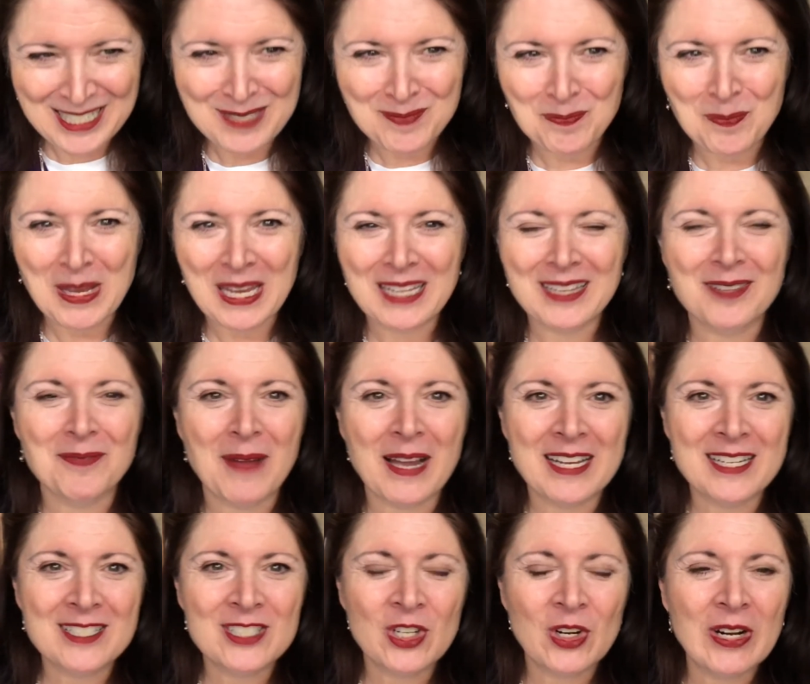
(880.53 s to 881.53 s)
I just peeked the
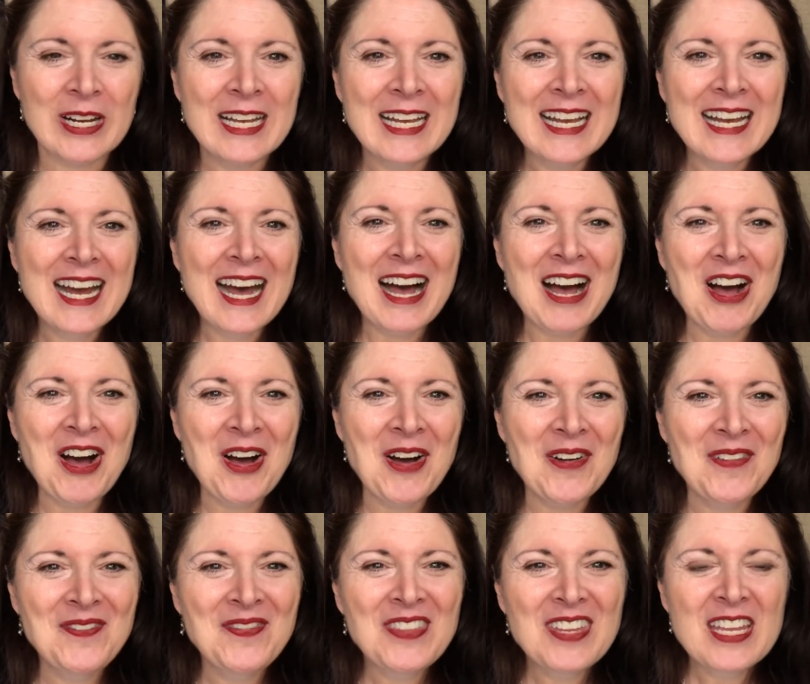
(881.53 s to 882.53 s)
mic, sorry.
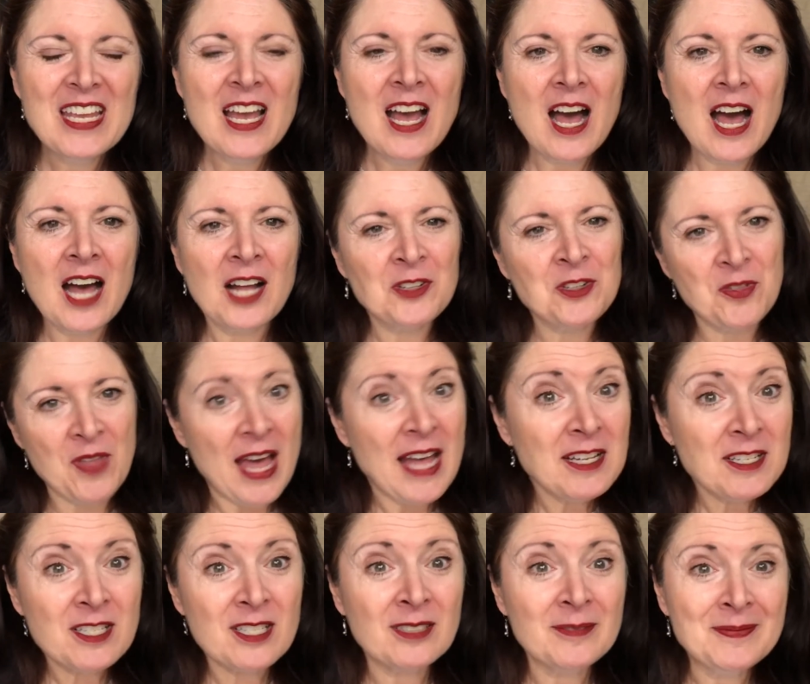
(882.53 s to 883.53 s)
Um, I'll do
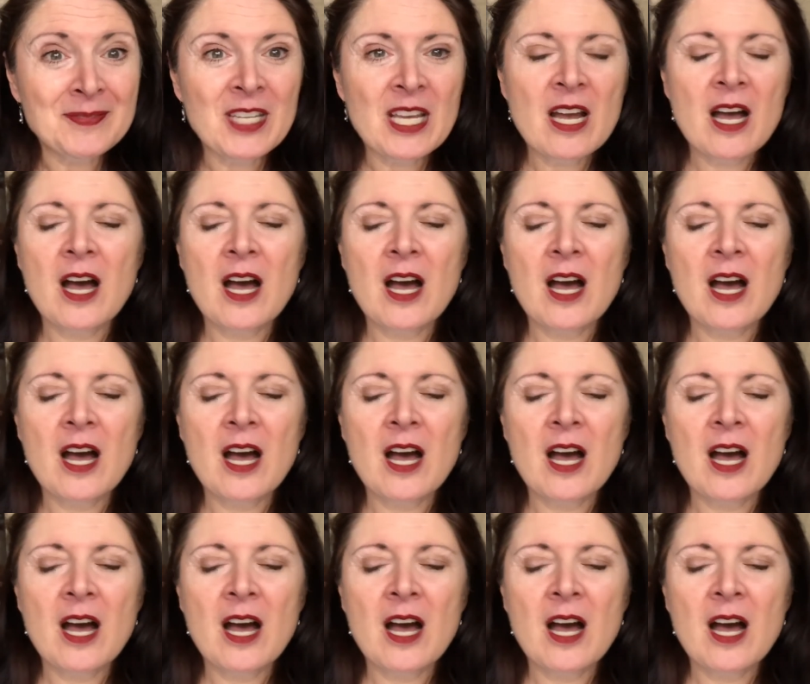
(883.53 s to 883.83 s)
that.